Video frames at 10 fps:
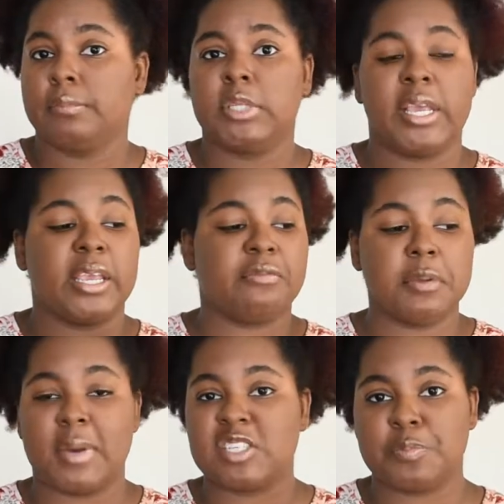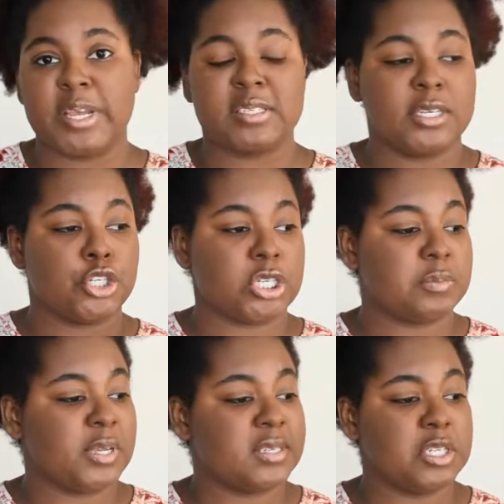They gave me my space. They
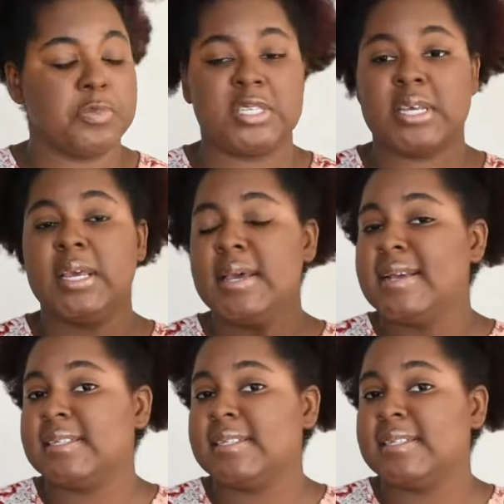just messaged me, said,